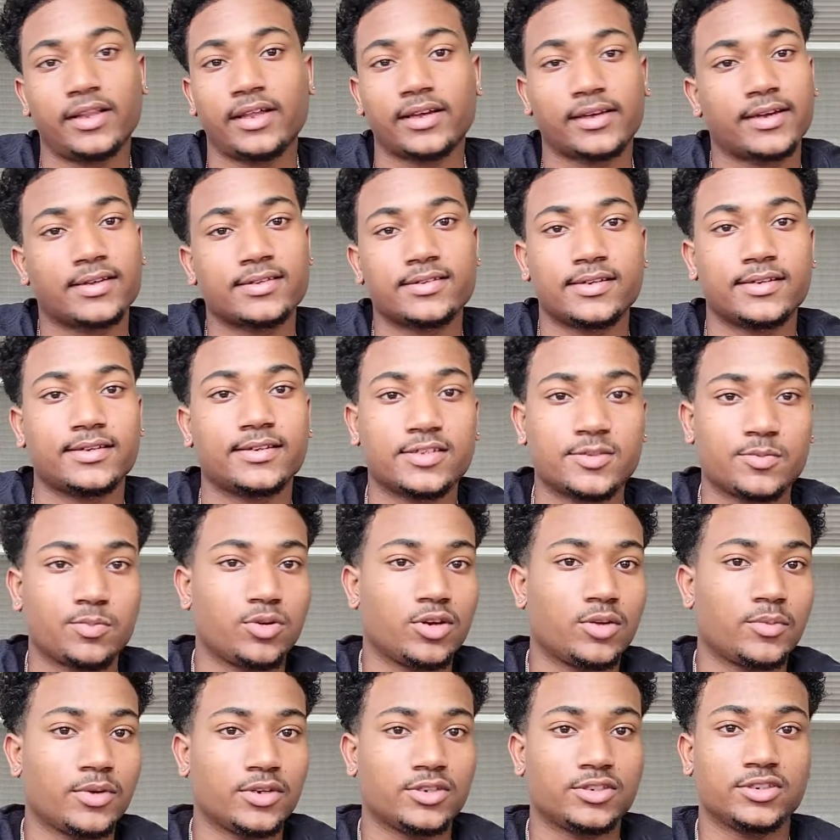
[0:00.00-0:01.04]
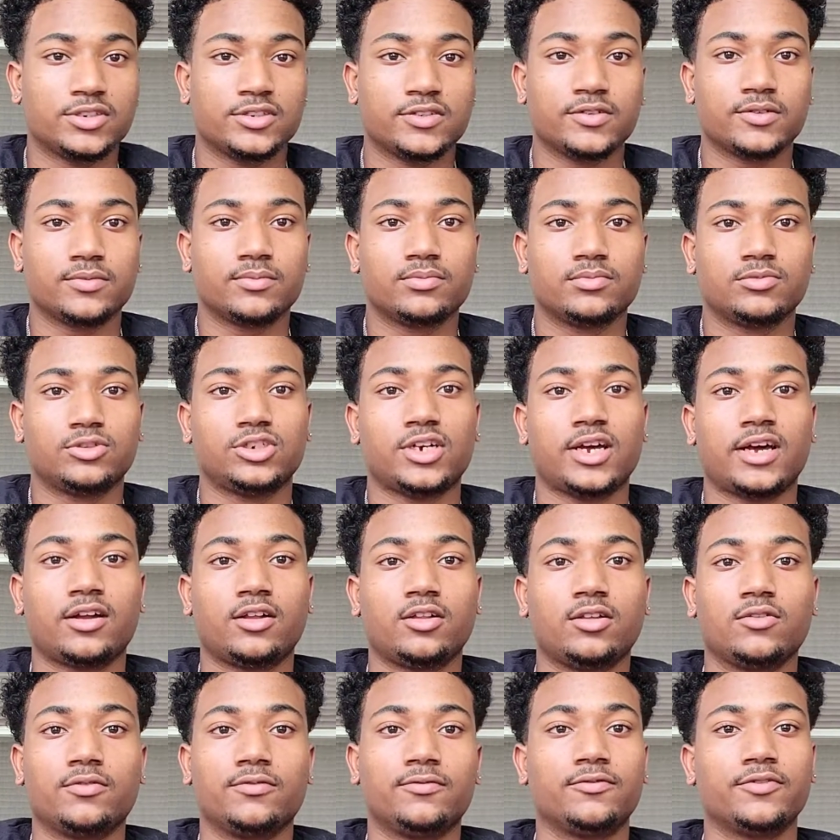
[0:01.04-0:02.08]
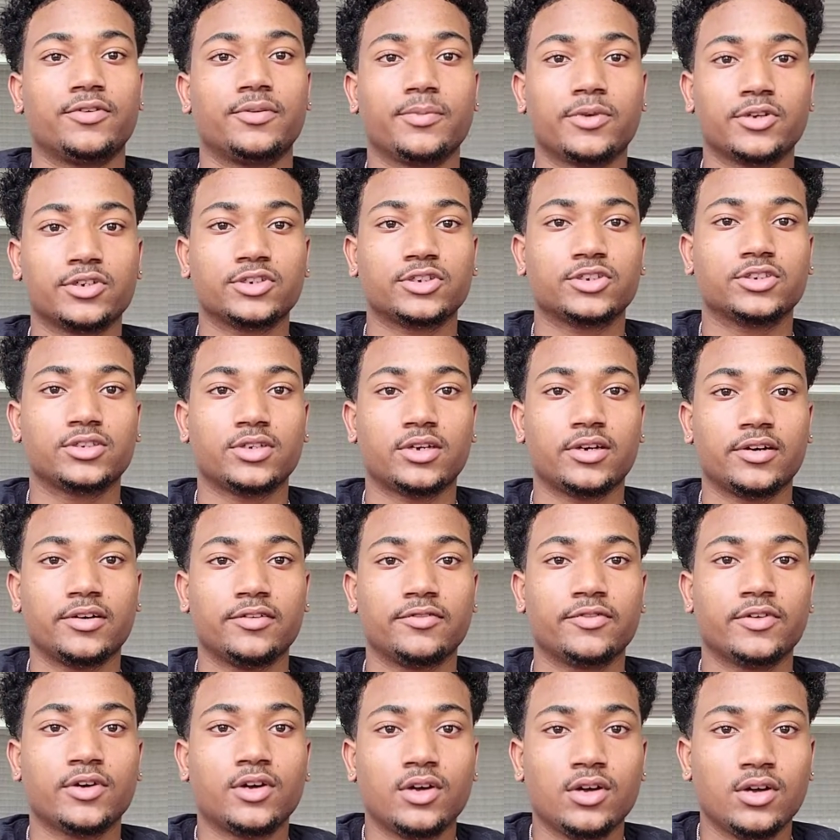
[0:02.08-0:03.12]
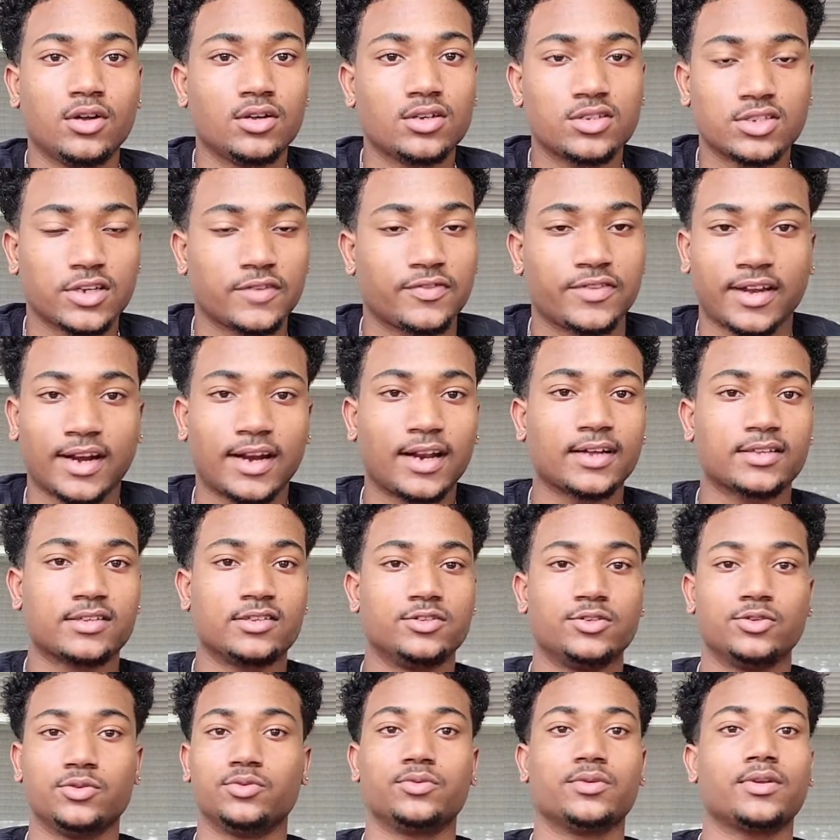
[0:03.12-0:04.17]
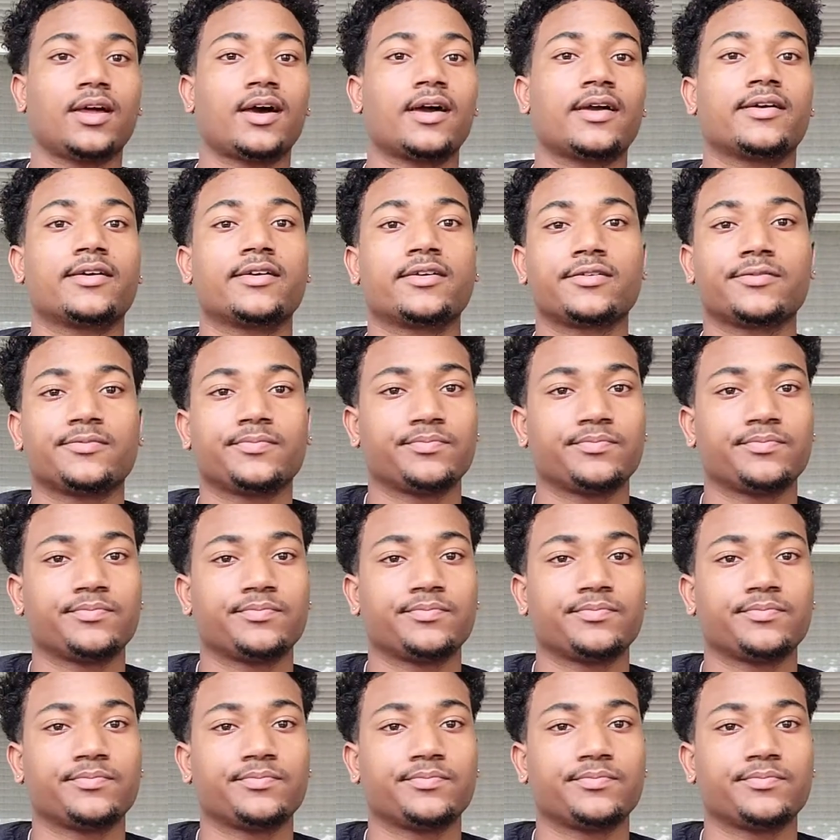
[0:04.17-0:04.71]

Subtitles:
Like I said, this pretty much is a channel pretty much of stuff that I like to do. Like,